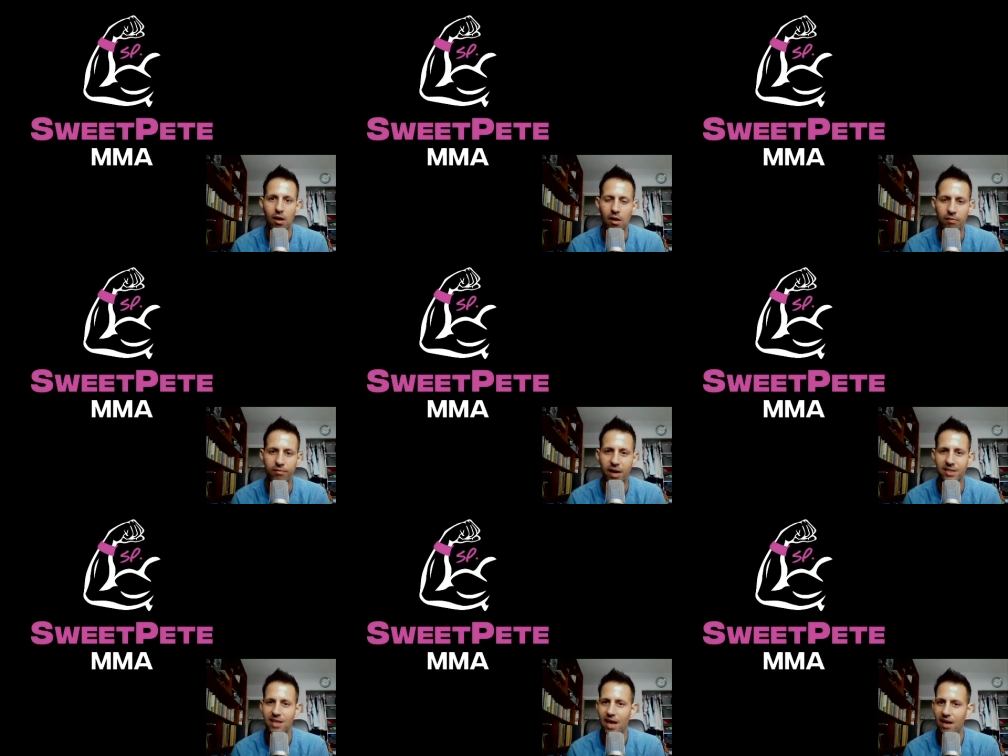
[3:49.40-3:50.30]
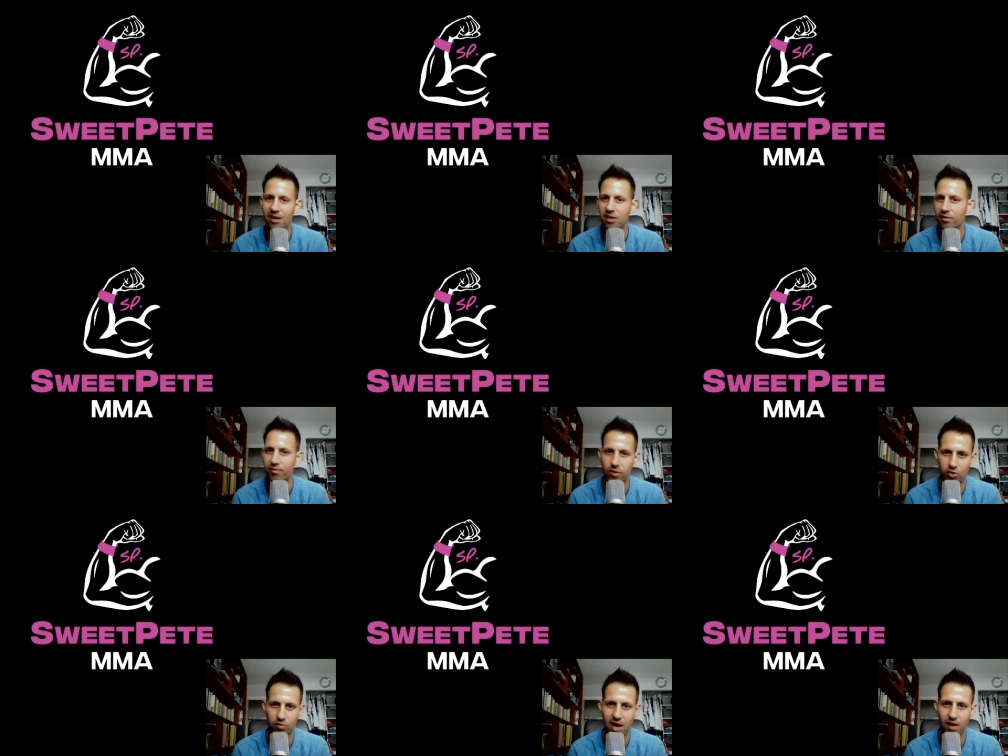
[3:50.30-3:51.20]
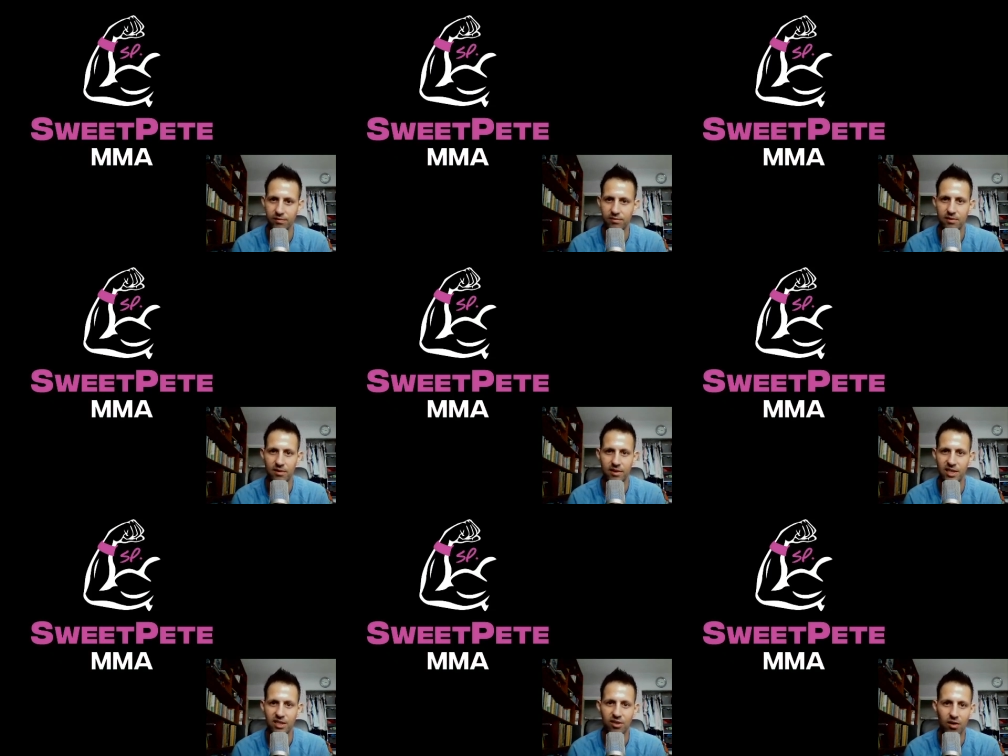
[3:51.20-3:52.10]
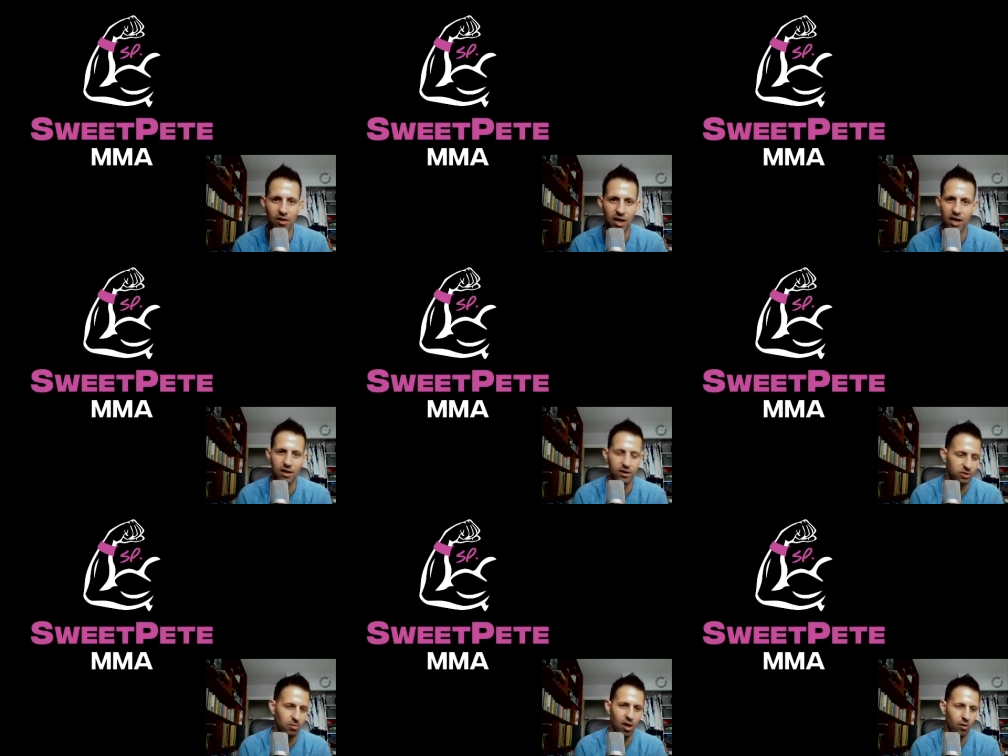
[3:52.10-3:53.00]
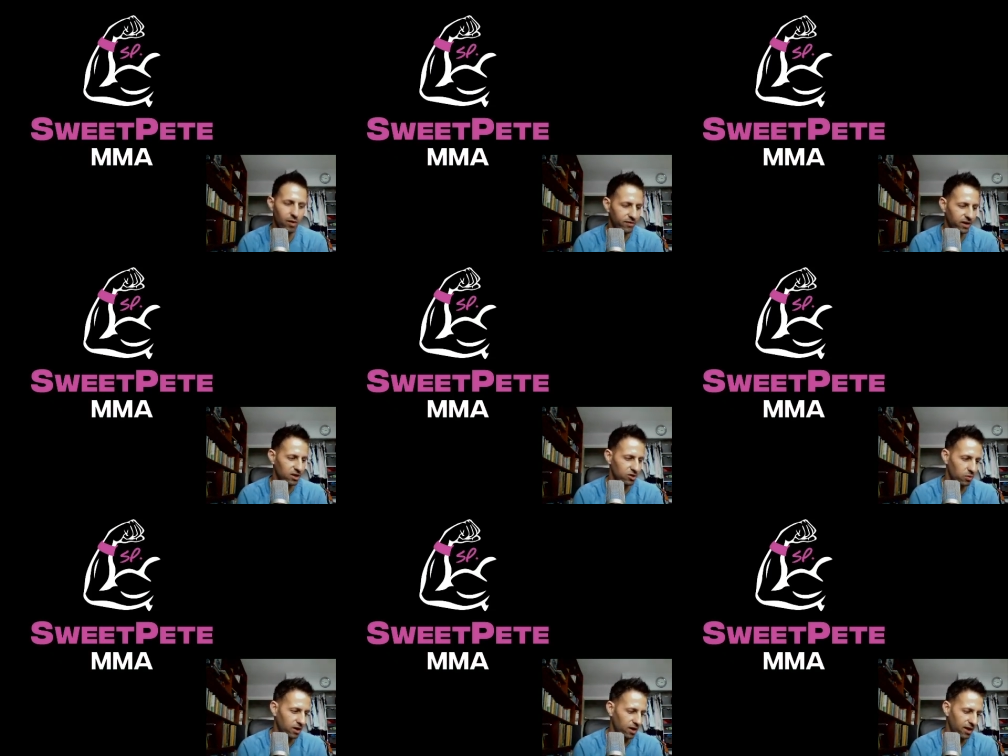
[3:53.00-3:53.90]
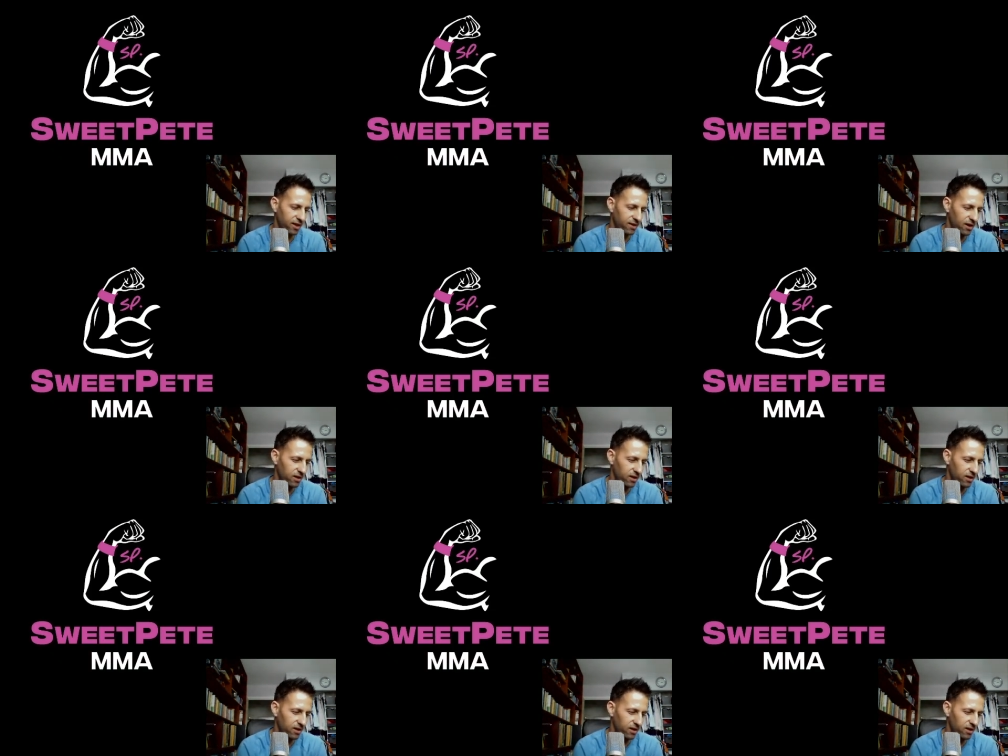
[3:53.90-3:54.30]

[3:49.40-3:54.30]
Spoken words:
Fight to end in the first round. These are smaller weight fighters. What are they?